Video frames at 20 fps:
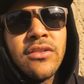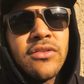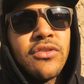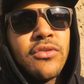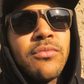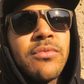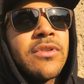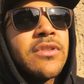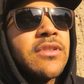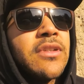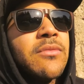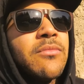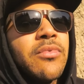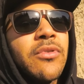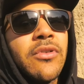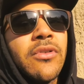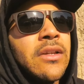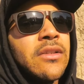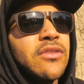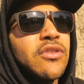Super
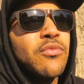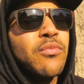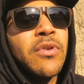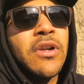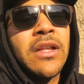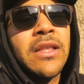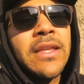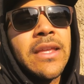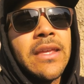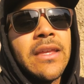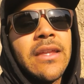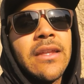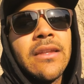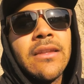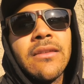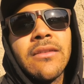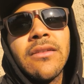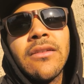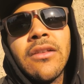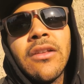simple, super
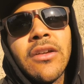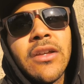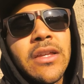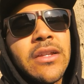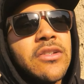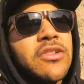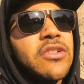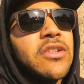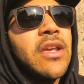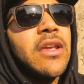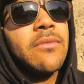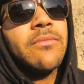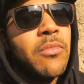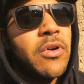clean looking shape.